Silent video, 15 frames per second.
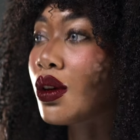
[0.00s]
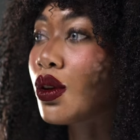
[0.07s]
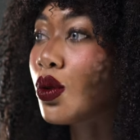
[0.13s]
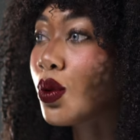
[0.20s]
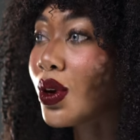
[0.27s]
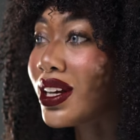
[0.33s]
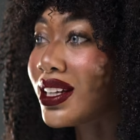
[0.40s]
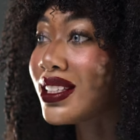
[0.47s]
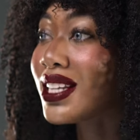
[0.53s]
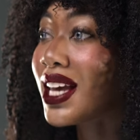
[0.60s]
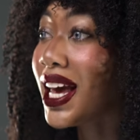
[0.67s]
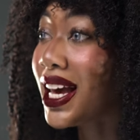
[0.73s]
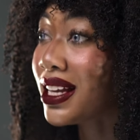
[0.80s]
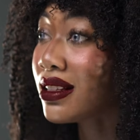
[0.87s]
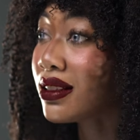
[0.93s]
a quick
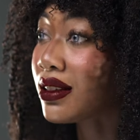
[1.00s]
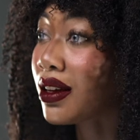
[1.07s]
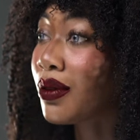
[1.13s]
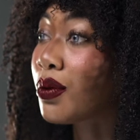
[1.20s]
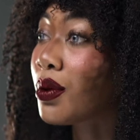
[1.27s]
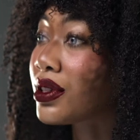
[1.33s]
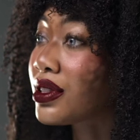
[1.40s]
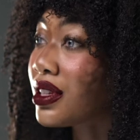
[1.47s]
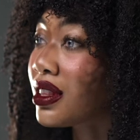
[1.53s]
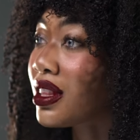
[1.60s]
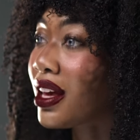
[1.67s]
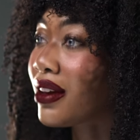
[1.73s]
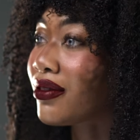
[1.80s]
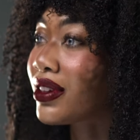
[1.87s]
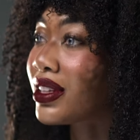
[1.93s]
taste of what's in
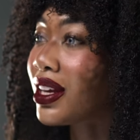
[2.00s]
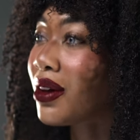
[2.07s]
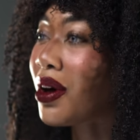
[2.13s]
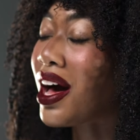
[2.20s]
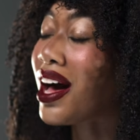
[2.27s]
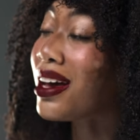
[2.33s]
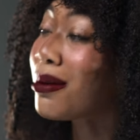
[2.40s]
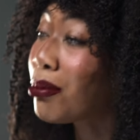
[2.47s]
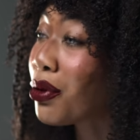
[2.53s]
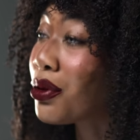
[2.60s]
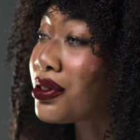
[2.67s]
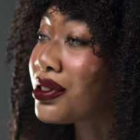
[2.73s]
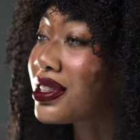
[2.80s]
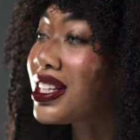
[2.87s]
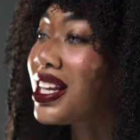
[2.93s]
that video, I
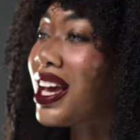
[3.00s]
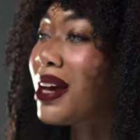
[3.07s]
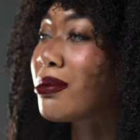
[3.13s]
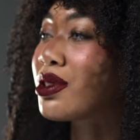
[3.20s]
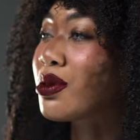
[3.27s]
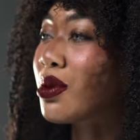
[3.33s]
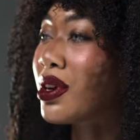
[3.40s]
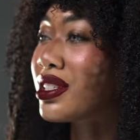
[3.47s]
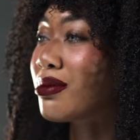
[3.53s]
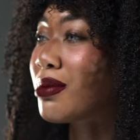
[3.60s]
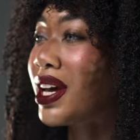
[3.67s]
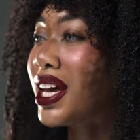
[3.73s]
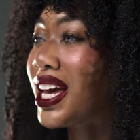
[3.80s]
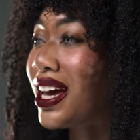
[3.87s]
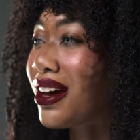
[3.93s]
personally aim to wash
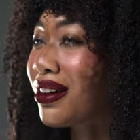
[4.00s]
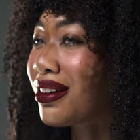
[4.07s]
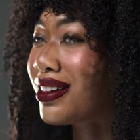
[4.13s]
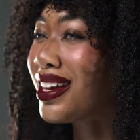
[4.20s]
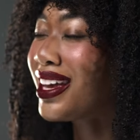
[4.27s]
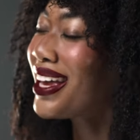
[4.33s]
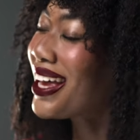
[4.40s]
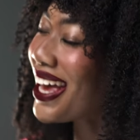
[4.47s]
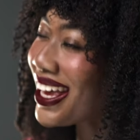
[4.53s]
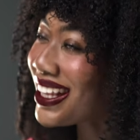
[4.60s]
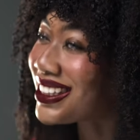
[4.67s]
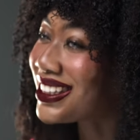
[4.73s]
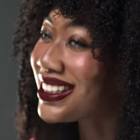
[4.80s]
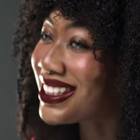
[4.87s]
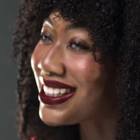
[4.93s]
my hair
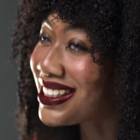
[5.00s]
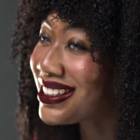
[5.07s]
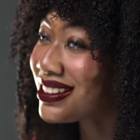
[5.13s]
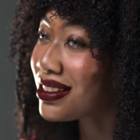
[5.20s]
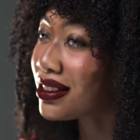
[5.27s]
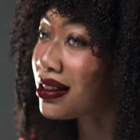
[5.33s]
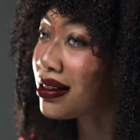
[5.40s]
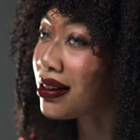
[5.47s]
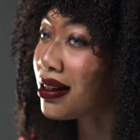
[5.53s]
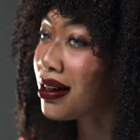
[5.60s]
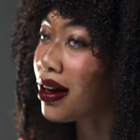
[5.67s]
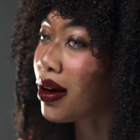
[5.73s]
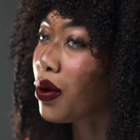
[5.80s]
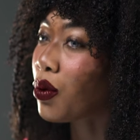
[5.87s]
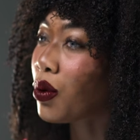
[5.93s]
at least
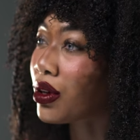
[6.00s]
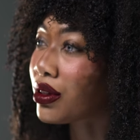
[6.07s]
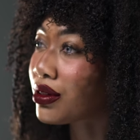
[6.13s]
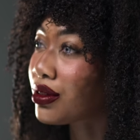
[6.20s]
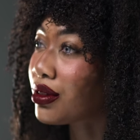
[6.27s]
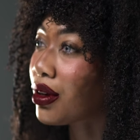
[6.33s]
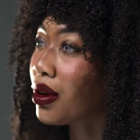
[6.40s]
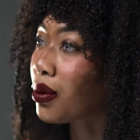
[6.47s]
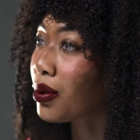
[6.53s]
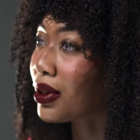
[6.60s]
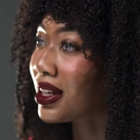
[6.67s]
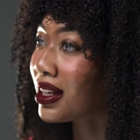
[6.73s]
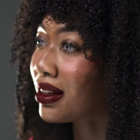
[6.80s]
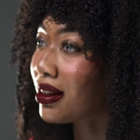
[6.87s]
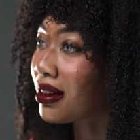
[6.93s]
once a
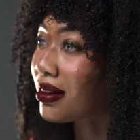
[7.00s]
week.